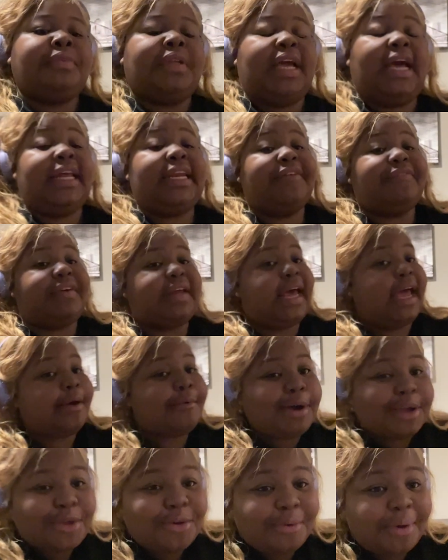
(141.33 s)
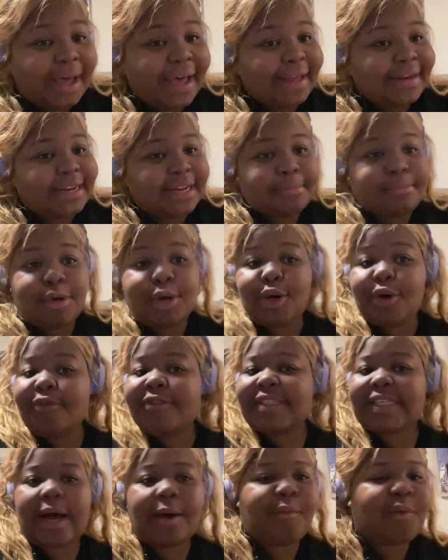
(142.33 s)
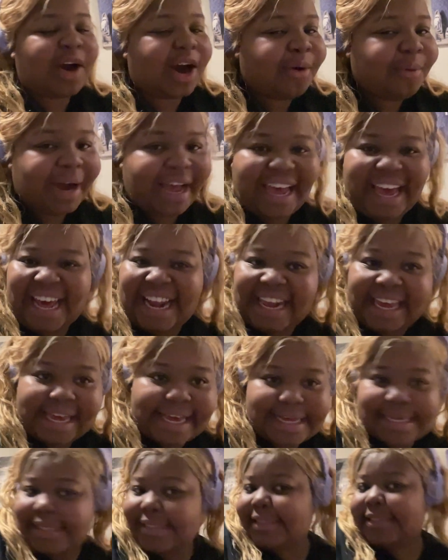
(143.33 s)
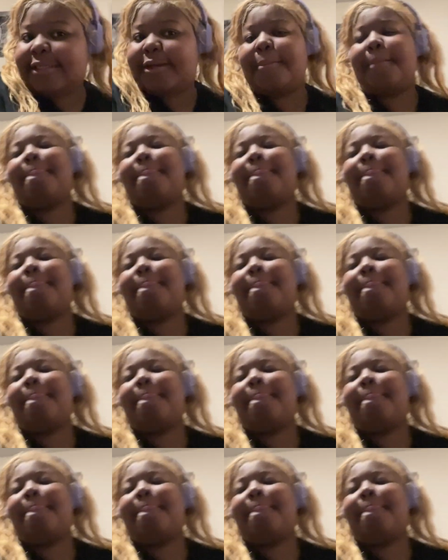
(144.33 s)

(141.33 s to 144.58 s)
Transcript: And if it ain't where you at, then move somewhere where it is.